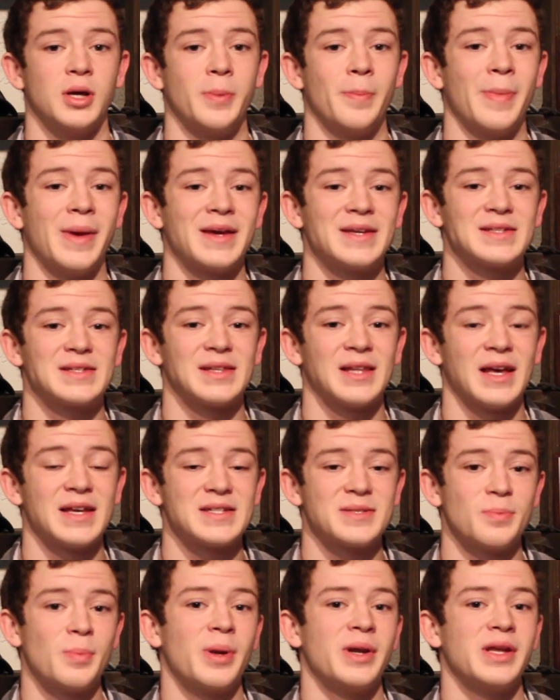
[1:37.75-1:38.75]
makes
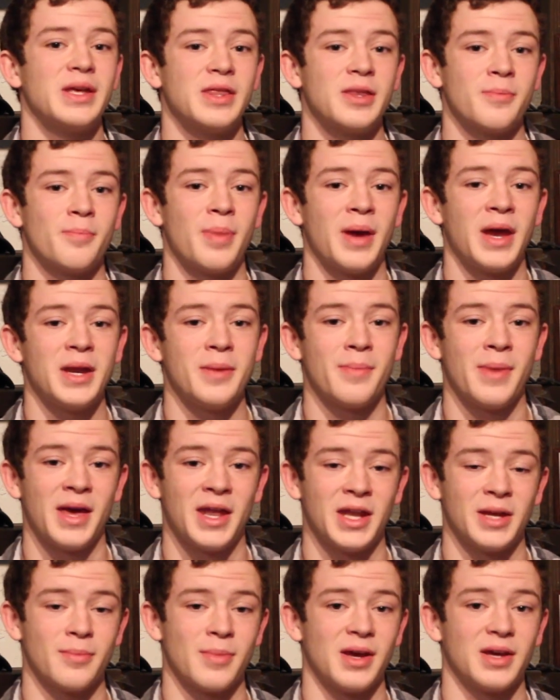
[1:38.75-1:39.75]
less money than Peyton
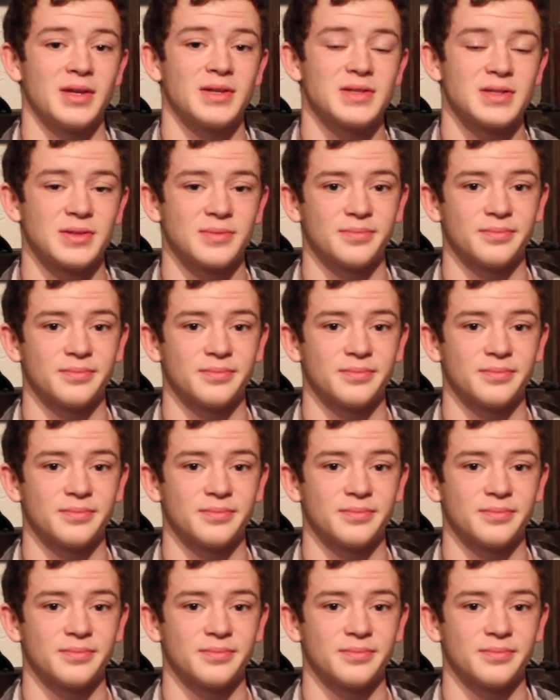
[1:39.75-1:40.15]
Manning makes